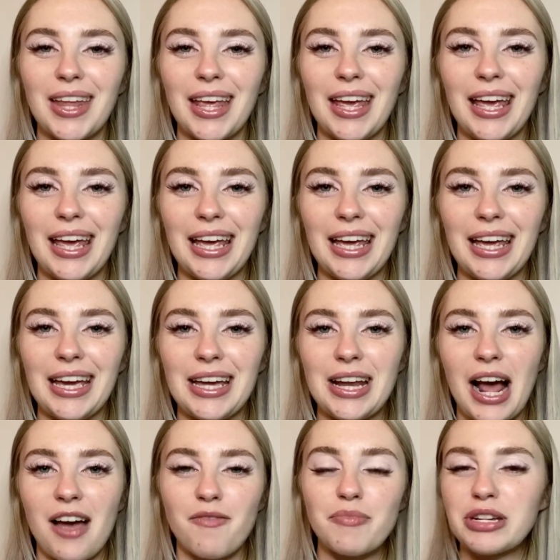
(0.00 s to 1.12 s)
And
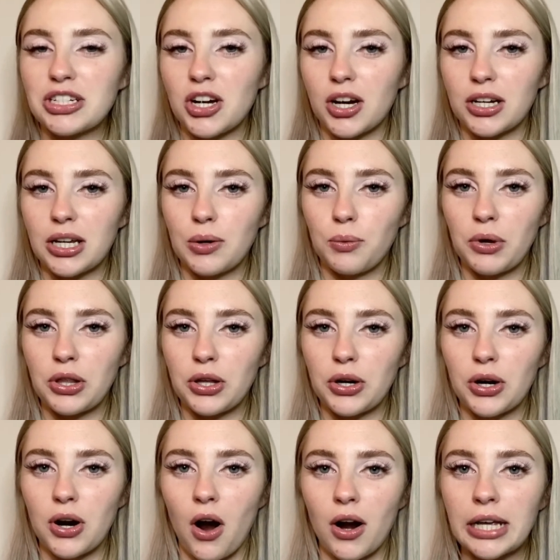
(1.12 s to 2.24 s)
I've been talking with her
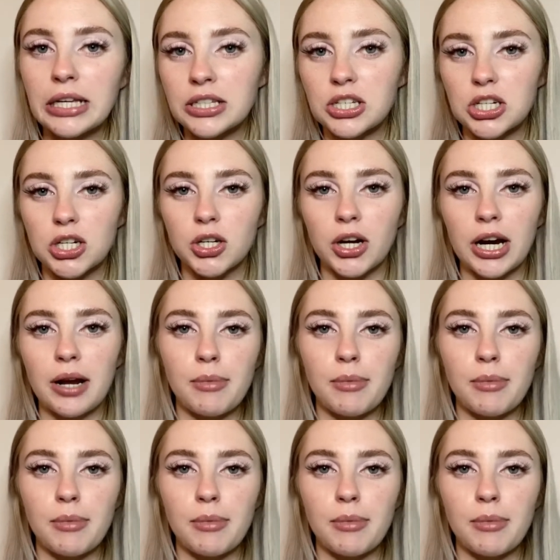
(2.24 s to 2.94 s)
on Instagram,